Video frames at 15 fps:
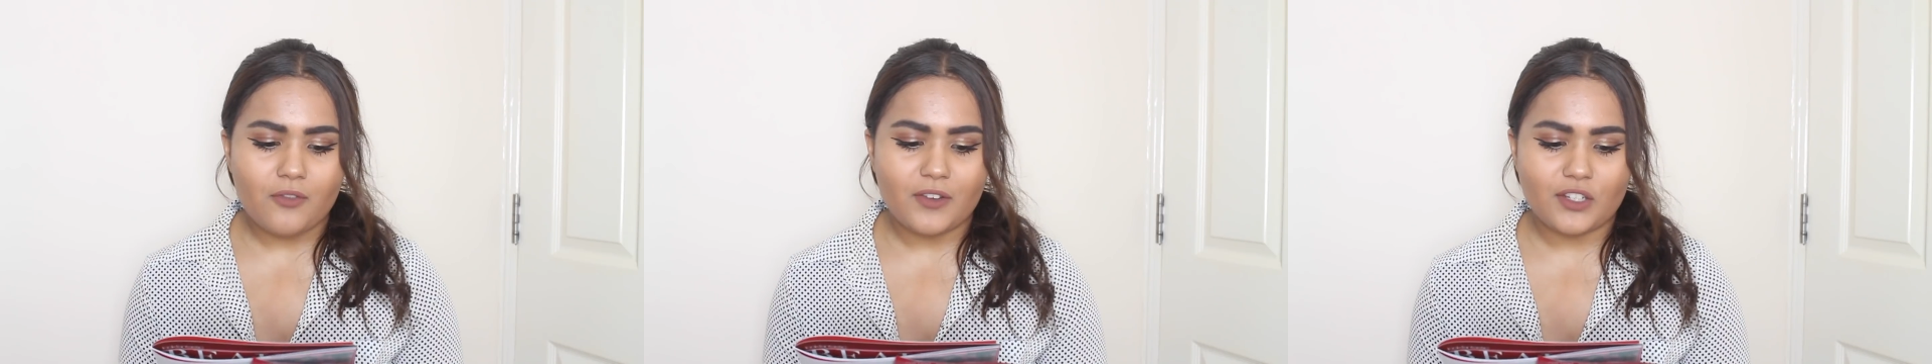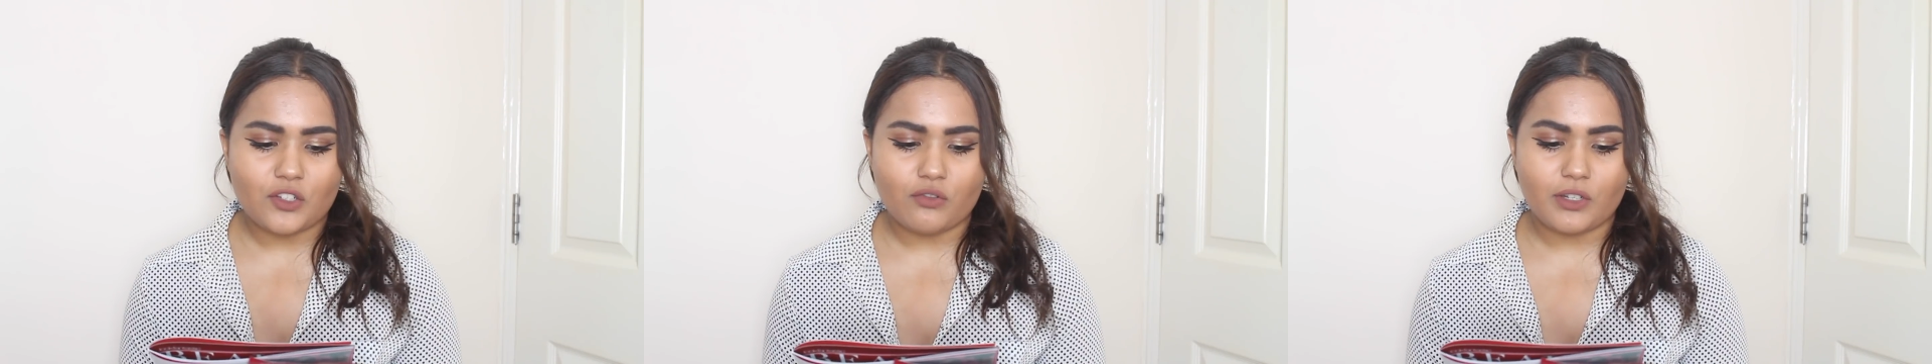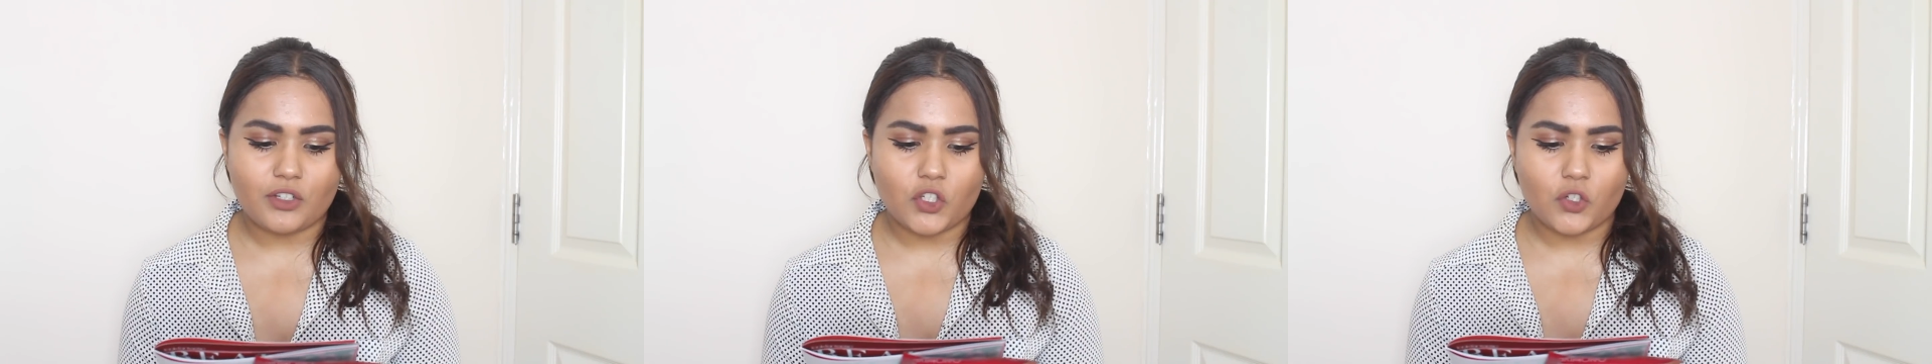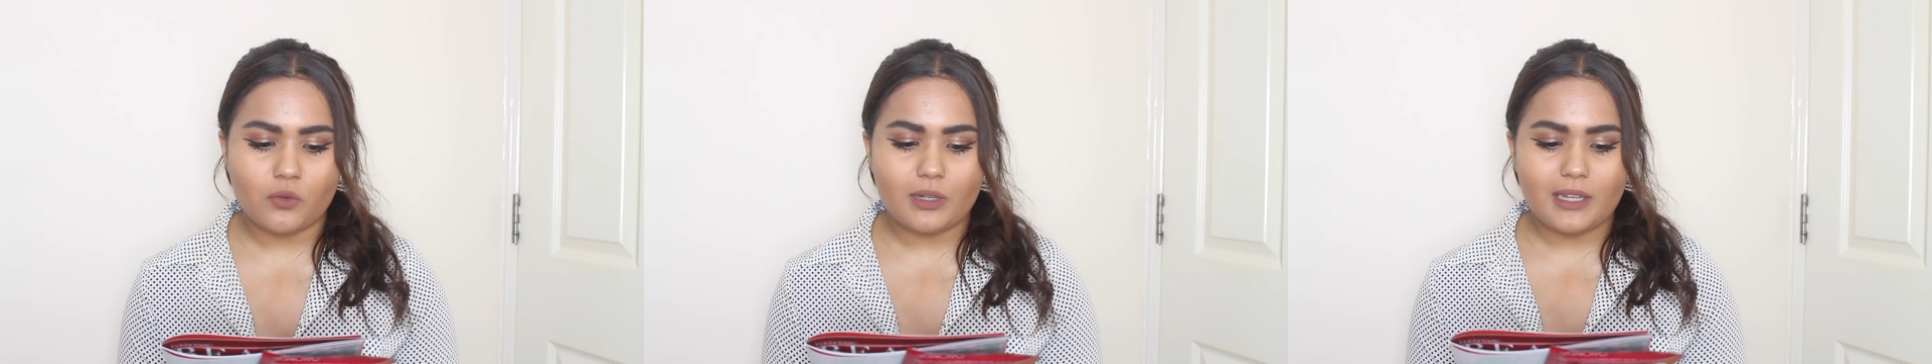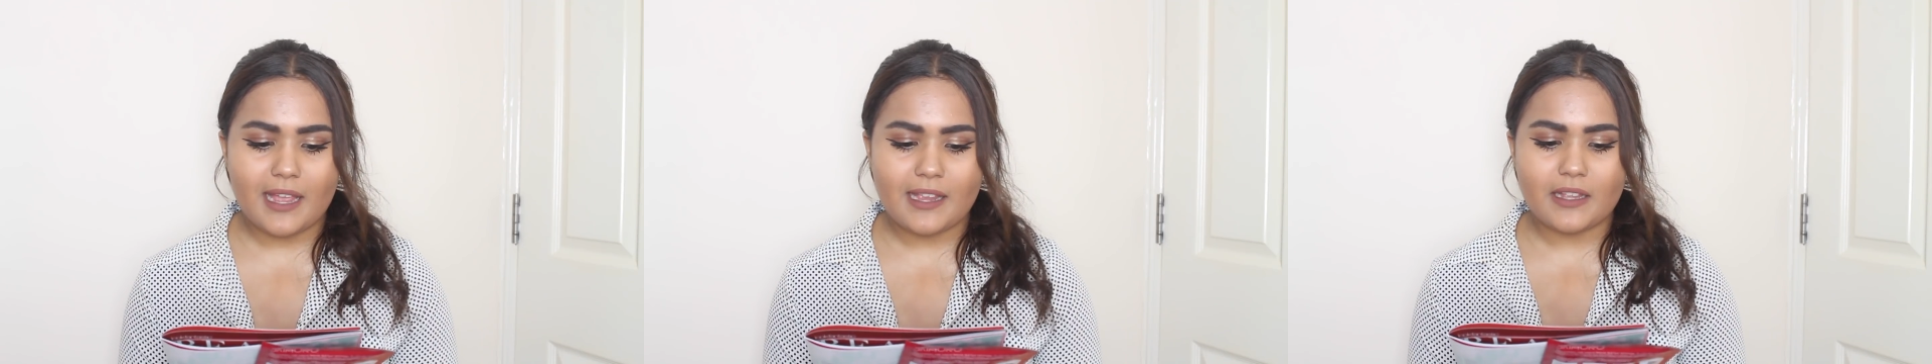featuring
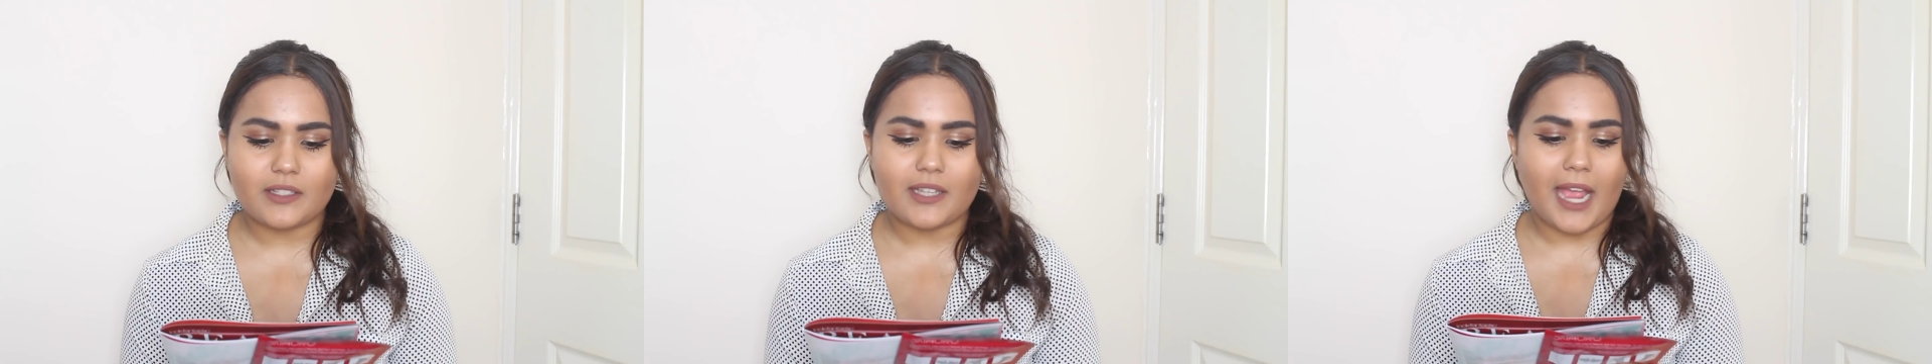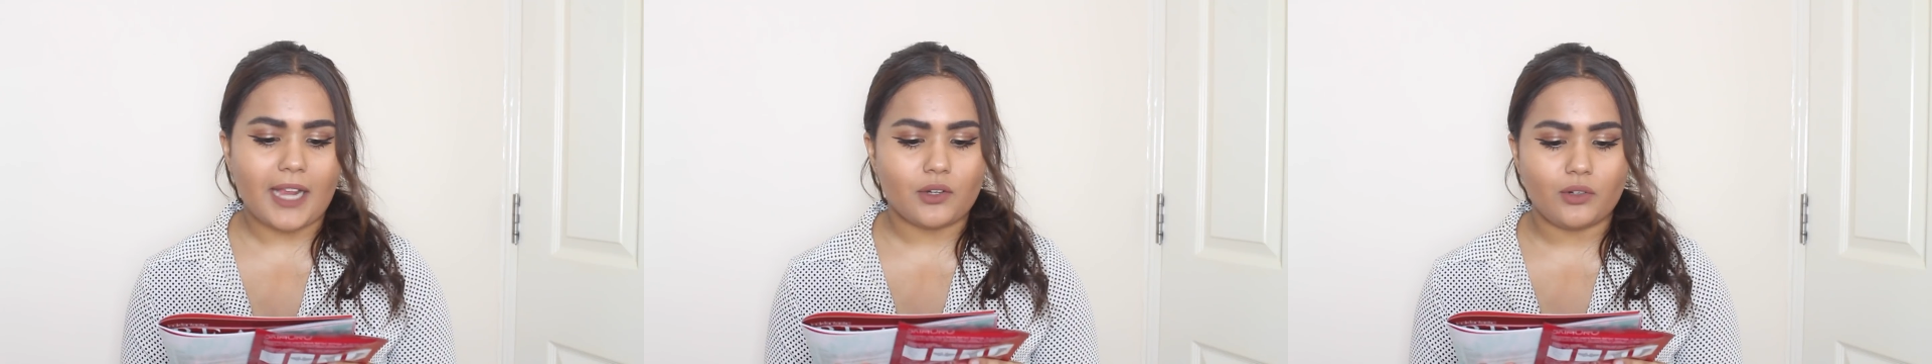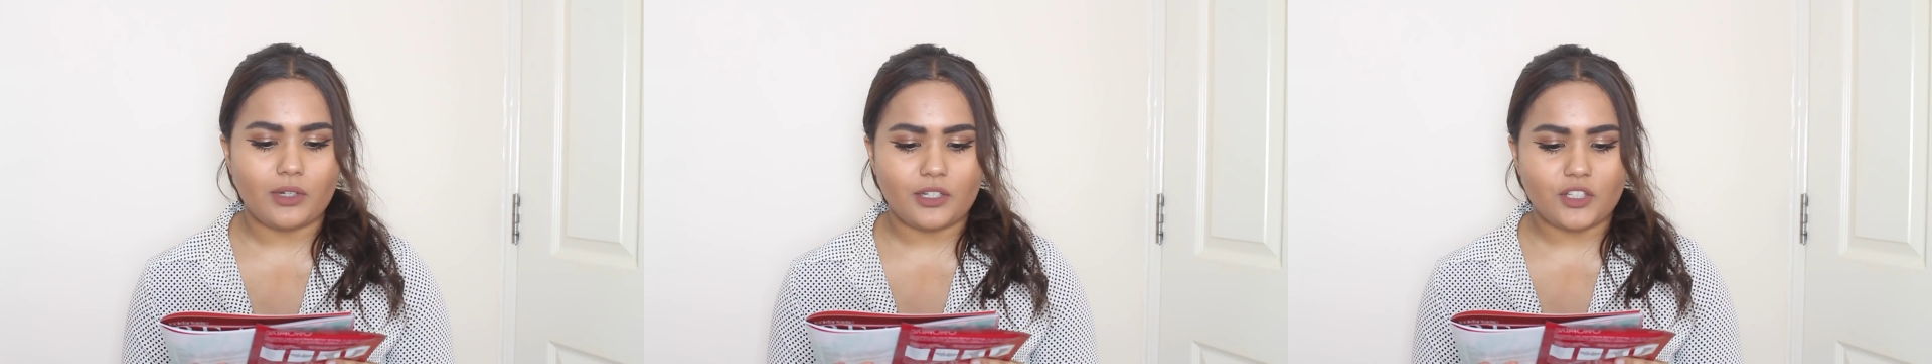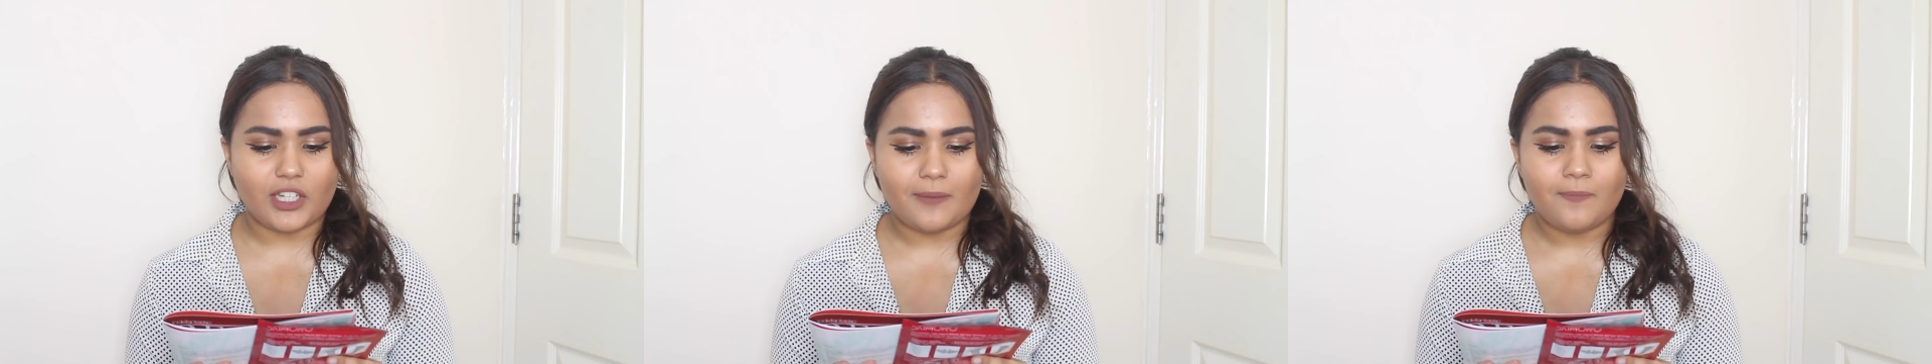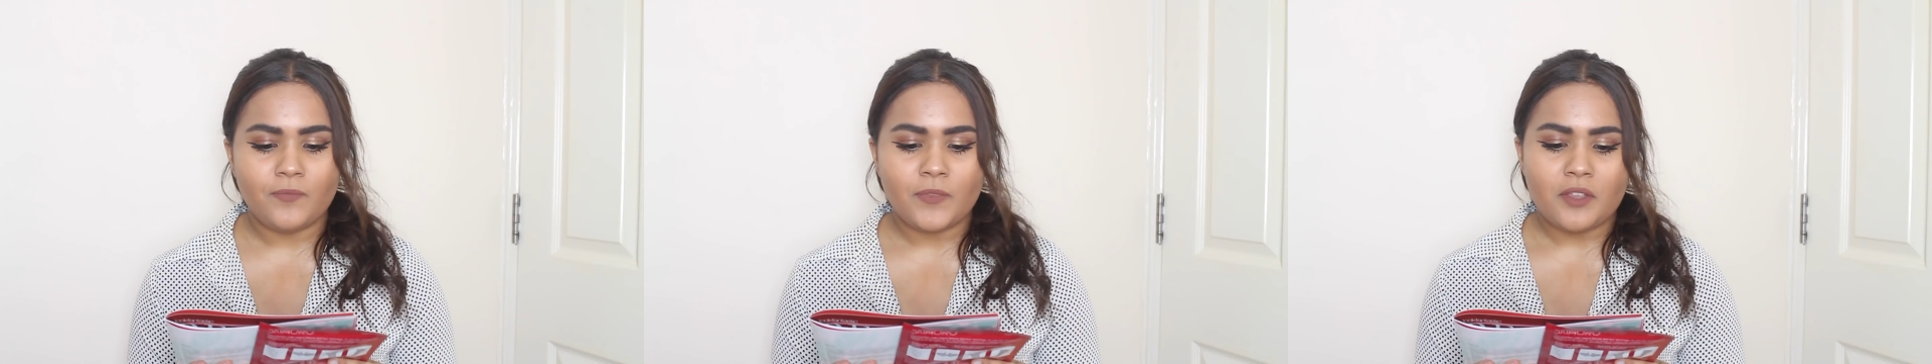dual layer
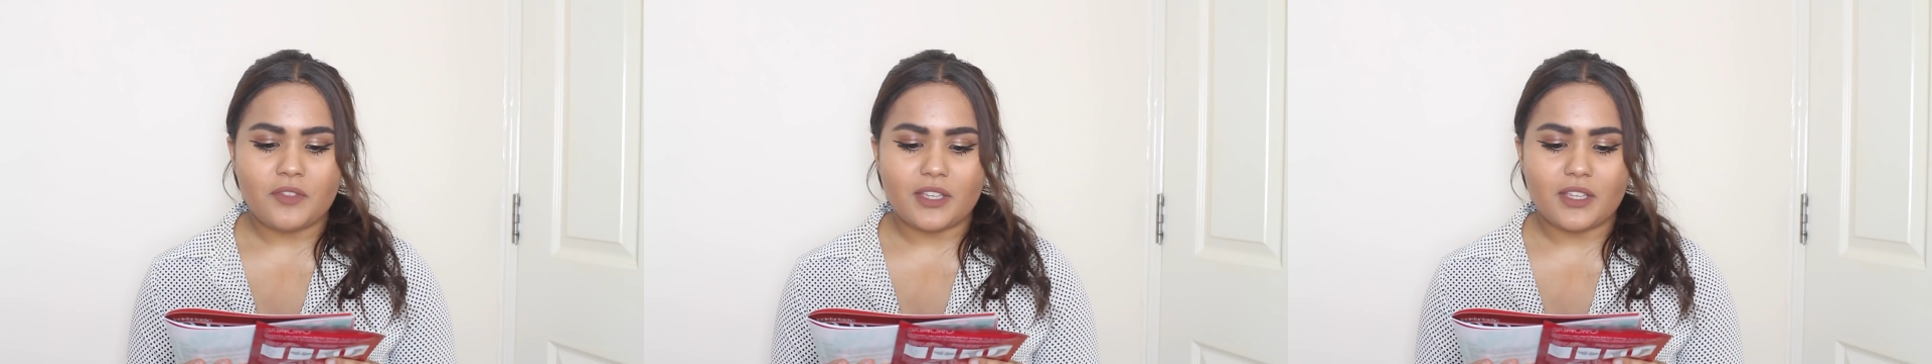technology.